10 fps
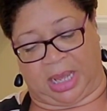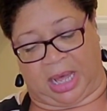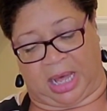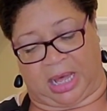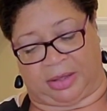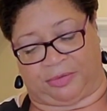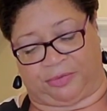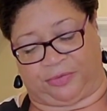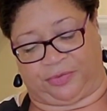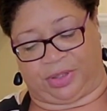
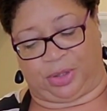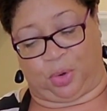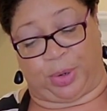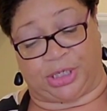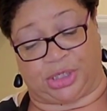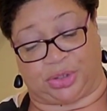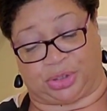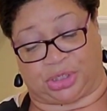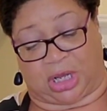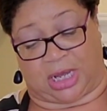of oyster
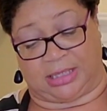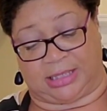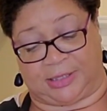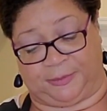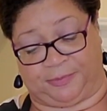sauce,